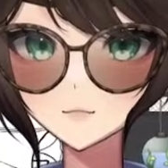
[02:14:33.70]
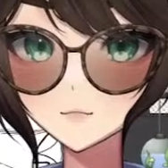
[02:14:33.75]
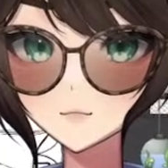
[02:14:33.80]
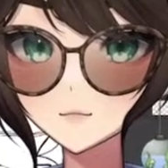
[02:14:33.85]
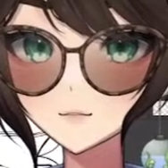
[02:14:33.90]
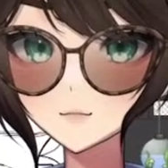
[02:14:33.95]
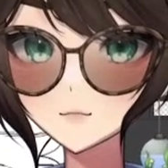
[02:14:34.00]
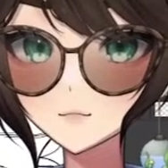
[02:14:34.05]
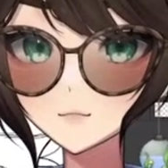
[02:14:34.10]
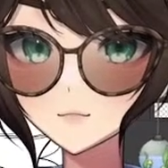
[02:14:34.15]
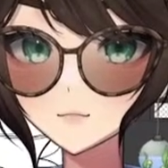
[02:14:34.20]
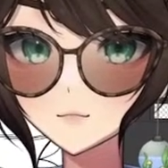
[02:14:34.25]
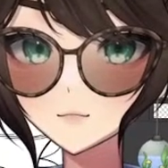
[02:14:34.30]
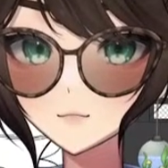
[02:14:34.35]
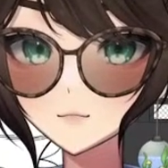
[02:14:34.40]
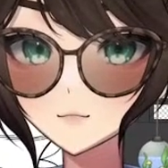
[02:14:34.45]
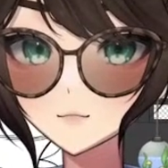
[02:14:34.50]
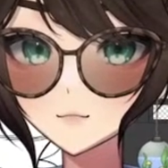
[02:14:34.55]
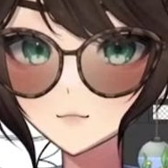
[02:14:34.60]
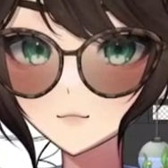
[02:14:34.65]
And
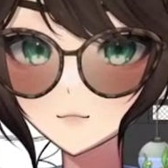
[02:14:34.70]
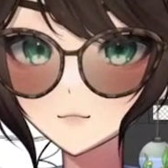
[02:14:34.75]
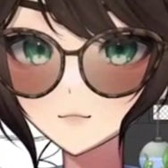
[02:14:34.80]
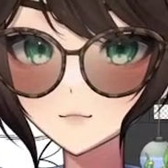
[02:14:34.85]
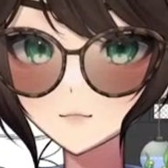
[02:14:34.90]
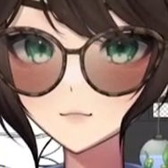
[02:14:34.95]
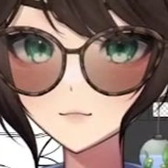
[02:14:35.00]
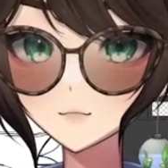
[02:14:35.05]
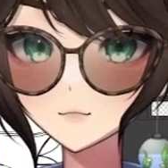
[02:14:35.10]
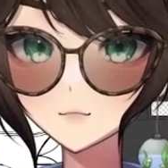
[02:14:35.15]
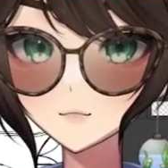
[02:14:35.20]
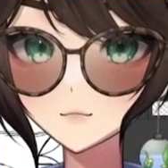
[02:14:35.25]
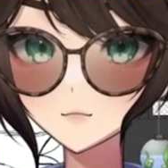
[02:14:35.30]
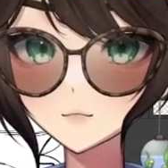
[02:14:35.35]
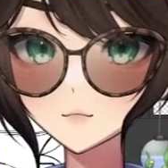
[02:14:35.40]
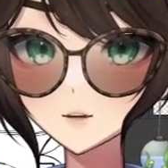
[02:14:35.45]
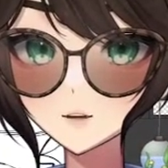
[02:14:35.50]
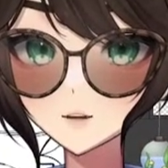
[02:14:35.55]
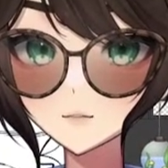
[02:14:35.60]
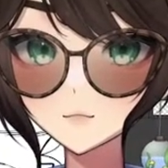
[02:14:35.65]
then didn't really use it
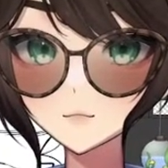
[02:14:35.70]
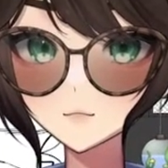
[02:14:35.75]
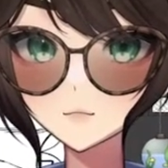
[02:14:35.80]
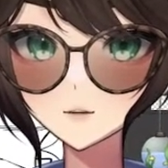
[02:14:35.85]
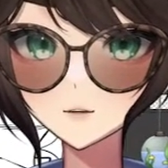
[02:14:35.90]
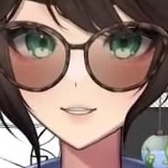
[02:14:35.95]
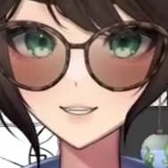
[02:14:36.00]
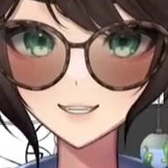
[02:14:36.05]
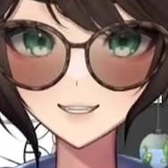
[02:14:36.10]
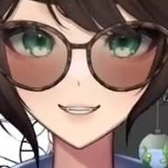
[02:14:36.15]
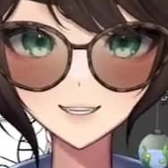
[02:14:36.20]
after that.